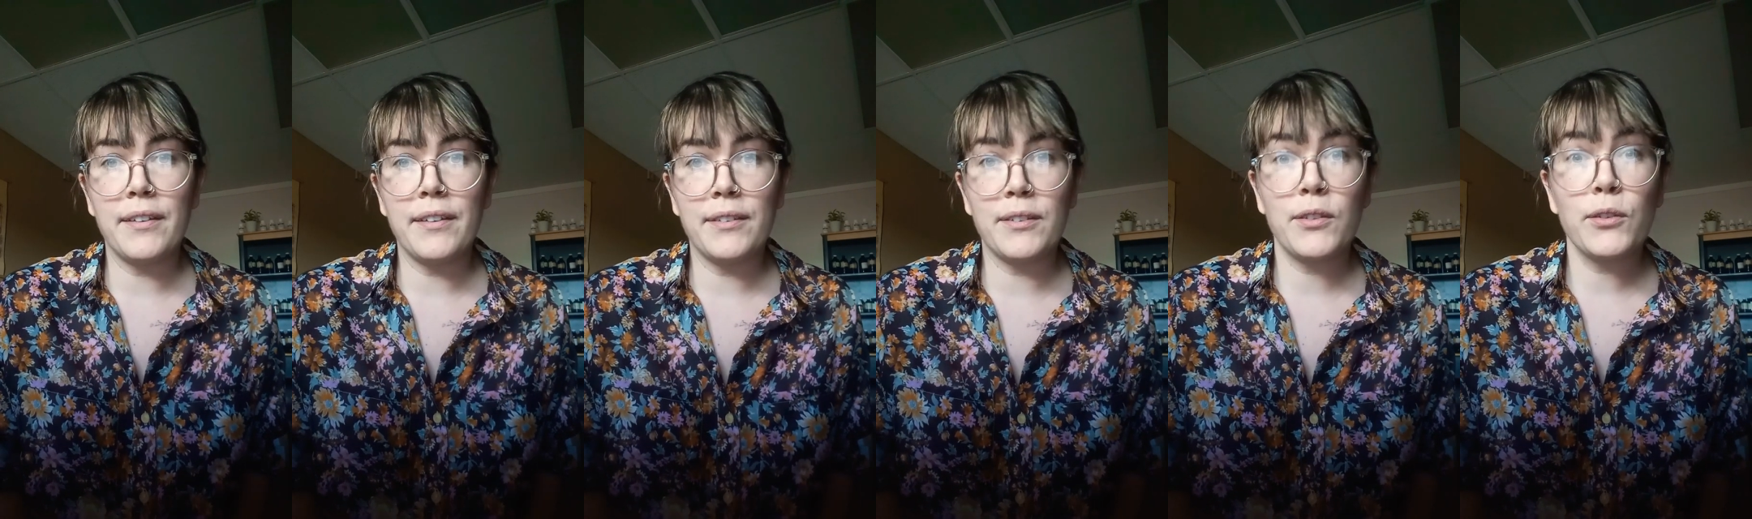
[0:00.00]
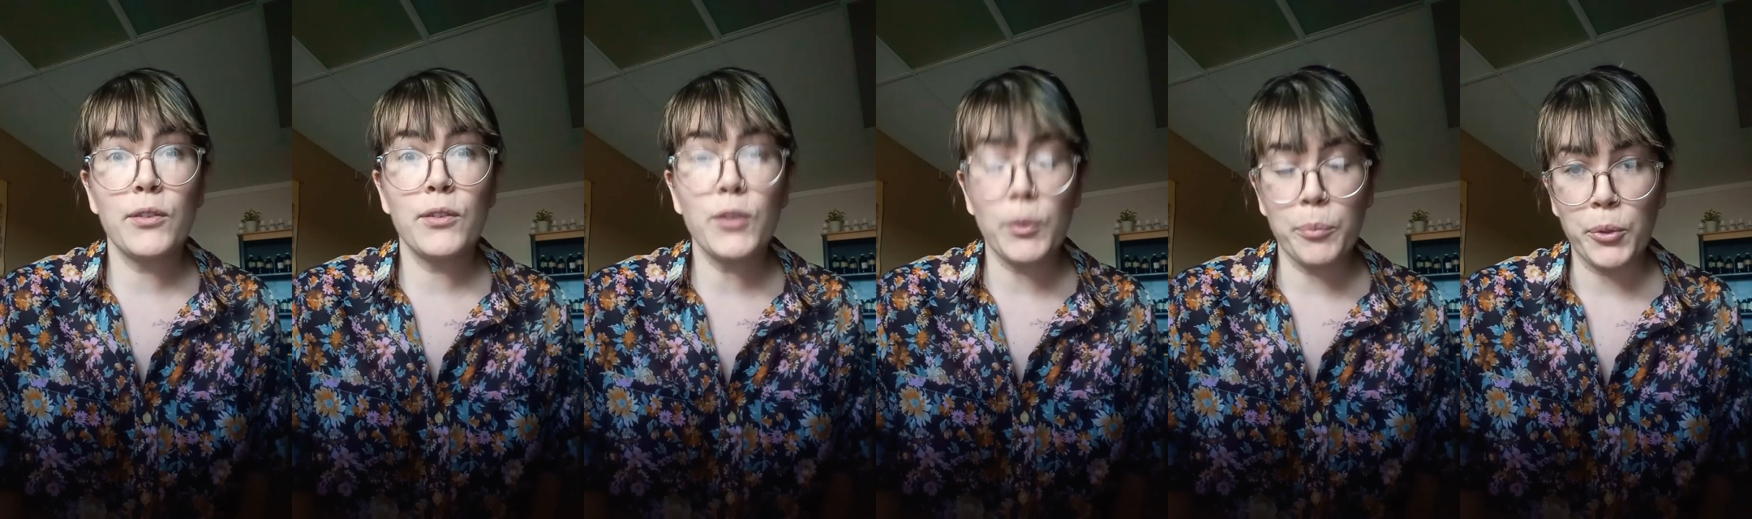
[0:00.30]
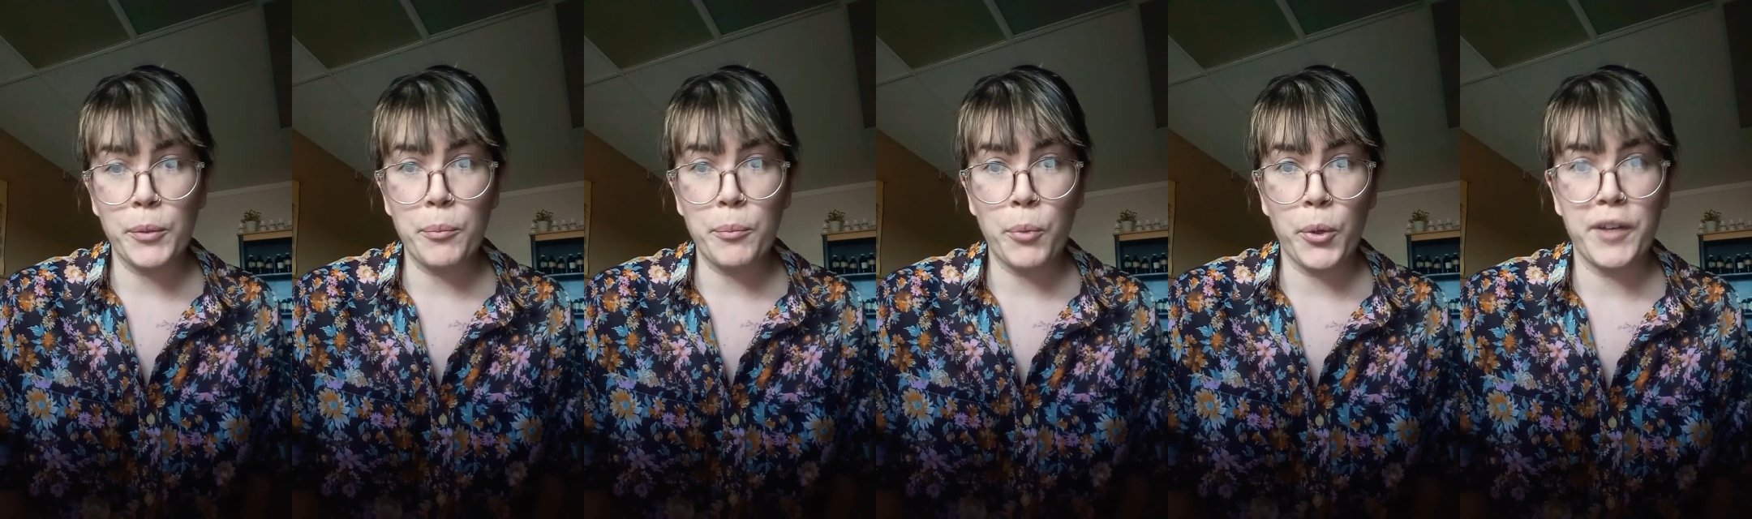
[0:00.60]
is
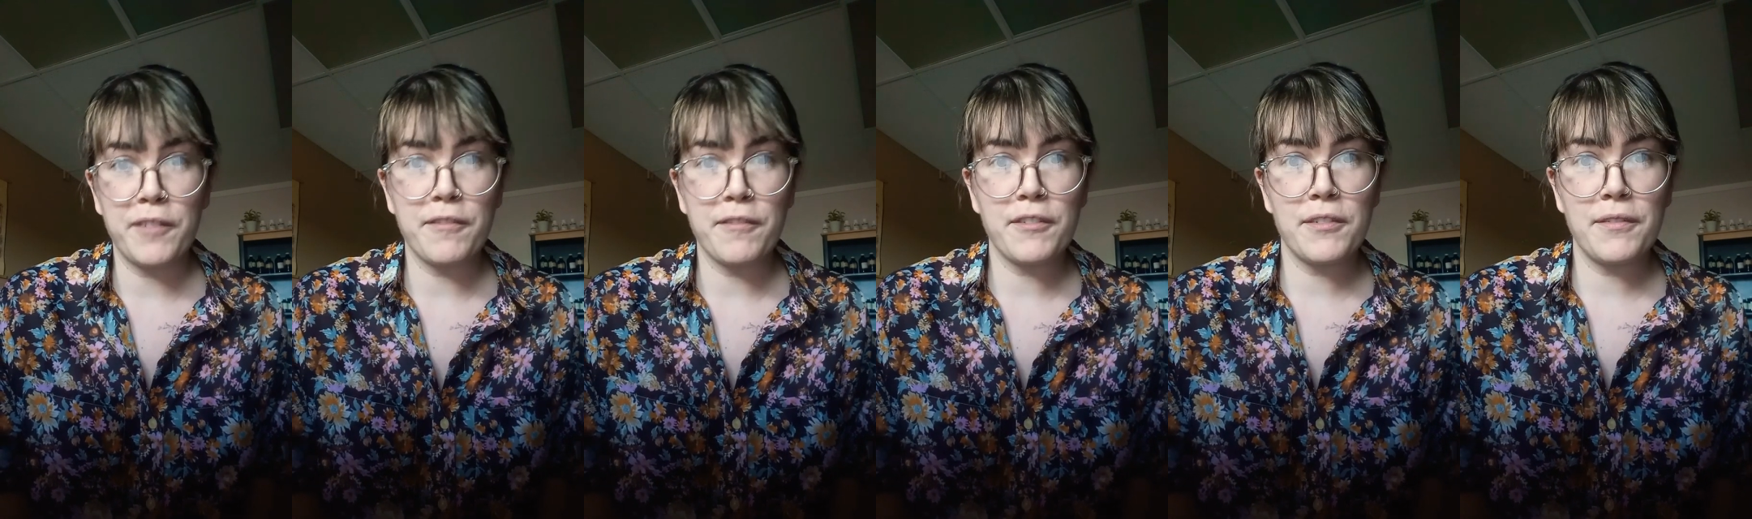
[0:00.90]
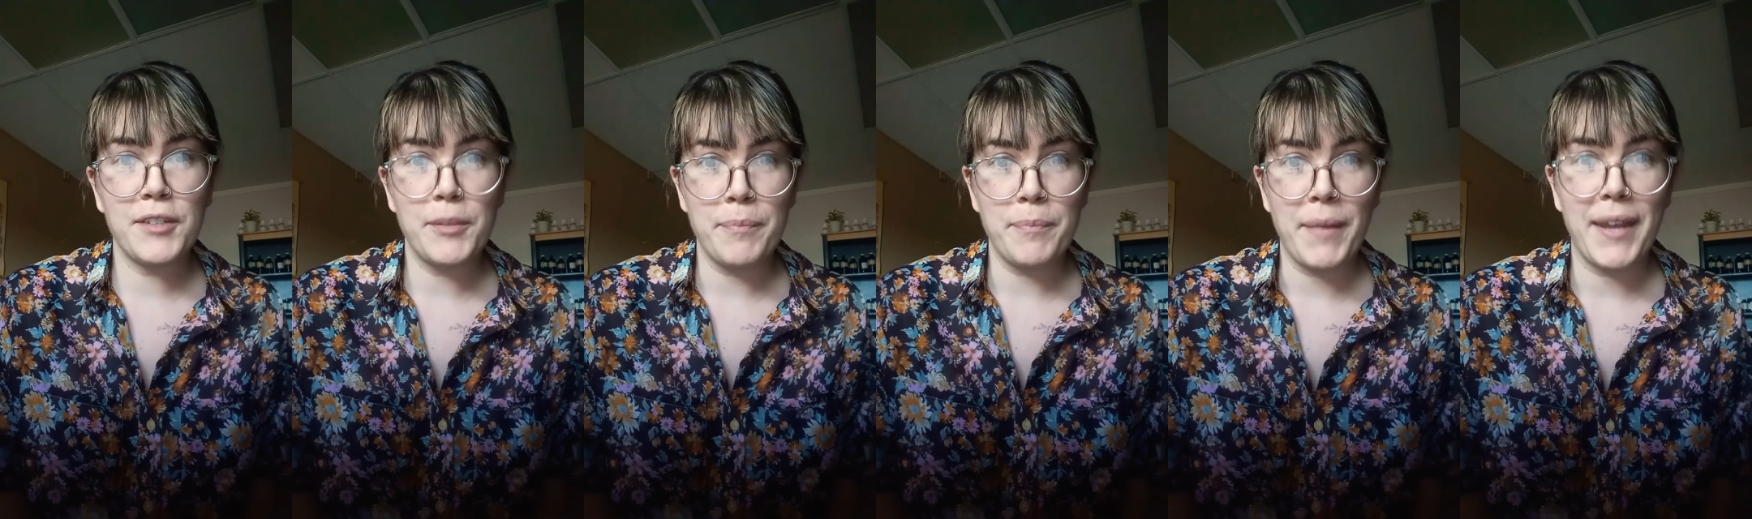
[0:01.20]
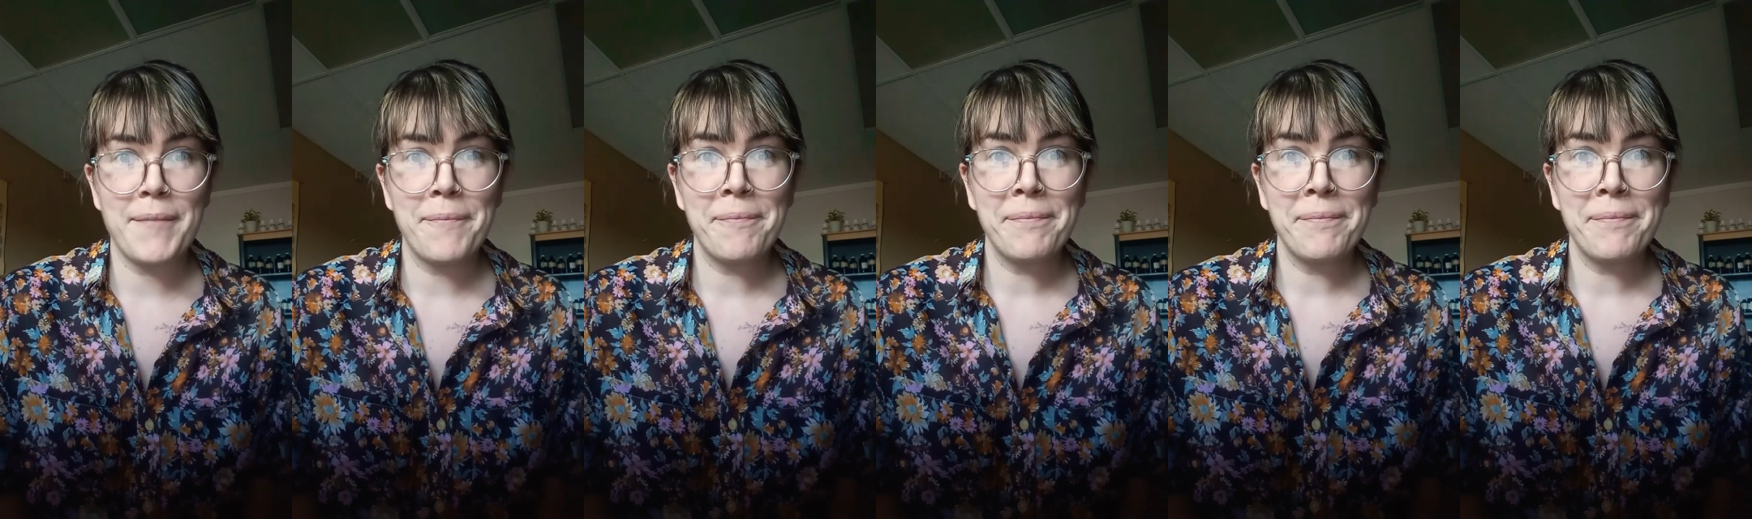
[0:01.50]
super important to me.